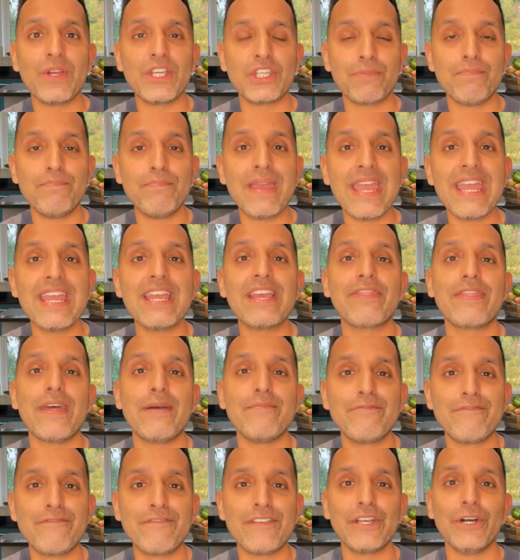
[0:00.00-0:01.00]
which make
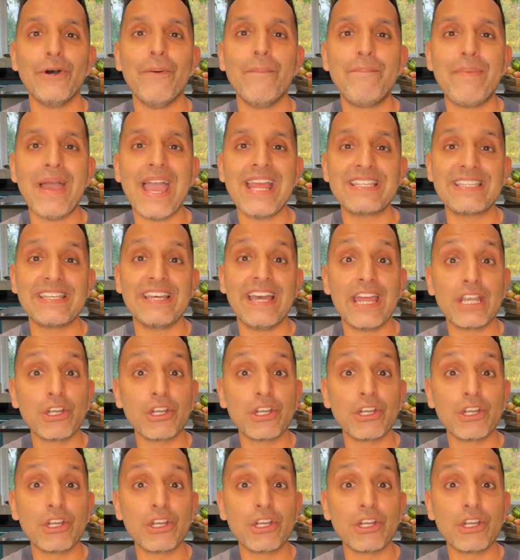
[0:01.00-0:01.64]
them feel better.